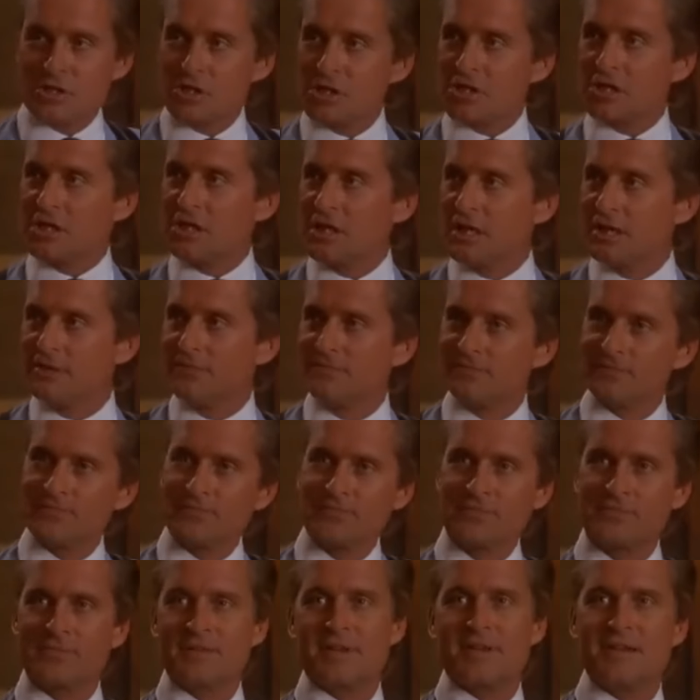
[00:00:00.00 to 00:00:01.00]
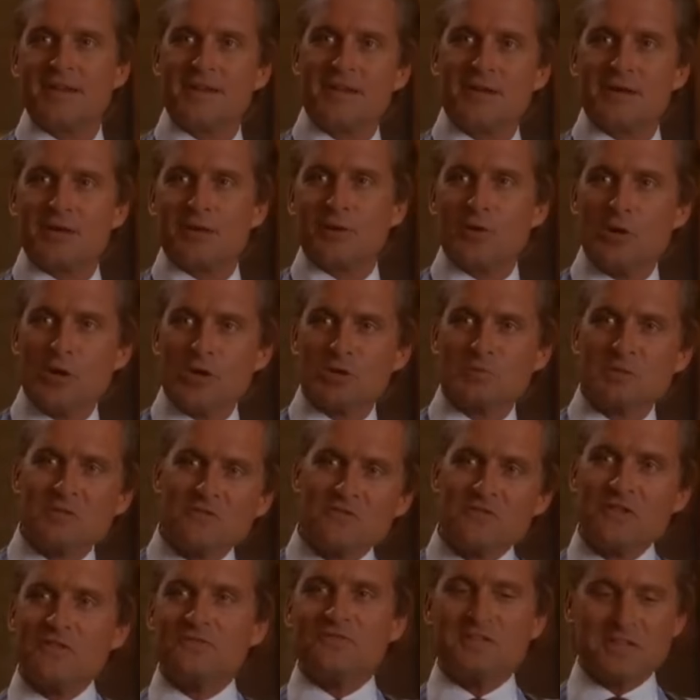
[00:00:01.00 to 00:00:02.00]
this is the kid. Calls
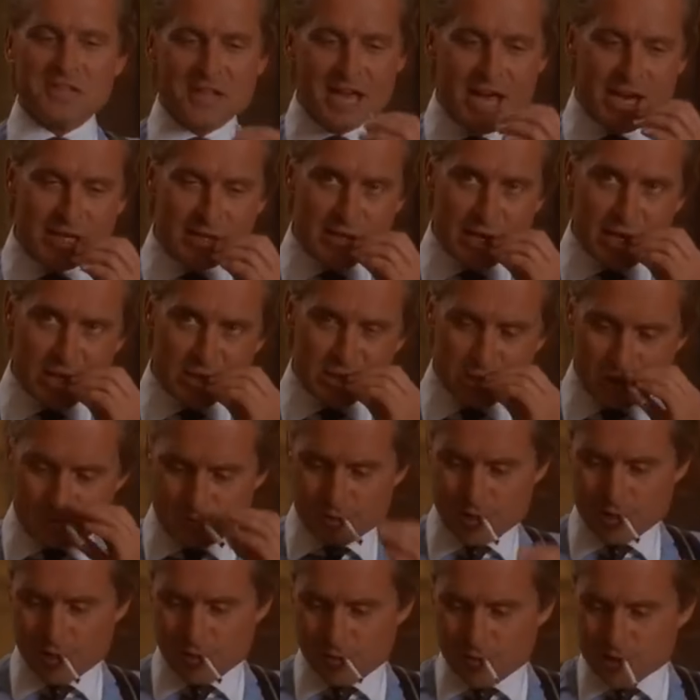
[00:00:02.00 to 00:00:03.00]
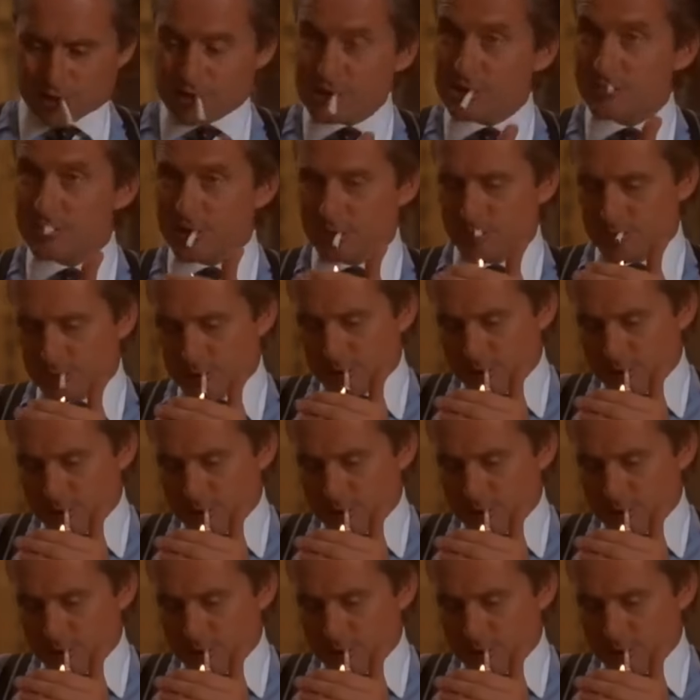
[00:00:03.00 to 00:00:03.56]
me 59 days in a row, wants to be